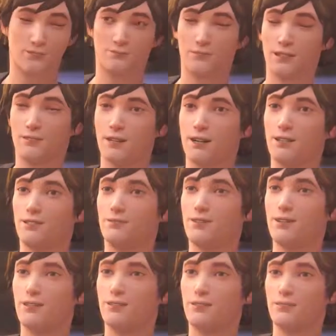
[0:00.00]
Now we can go to the
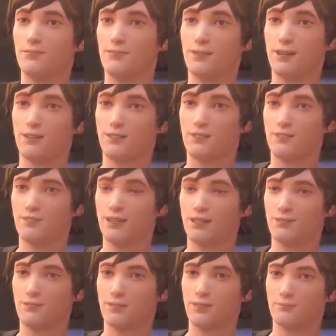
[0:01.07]
drive-in. There's one in
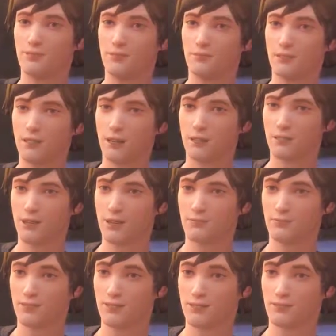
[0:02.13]
Newburgh just sixty
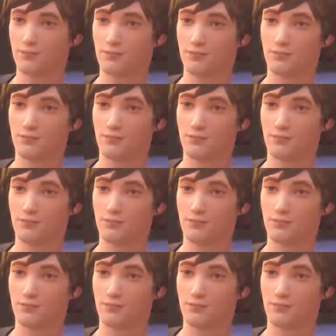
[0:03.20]
miles away.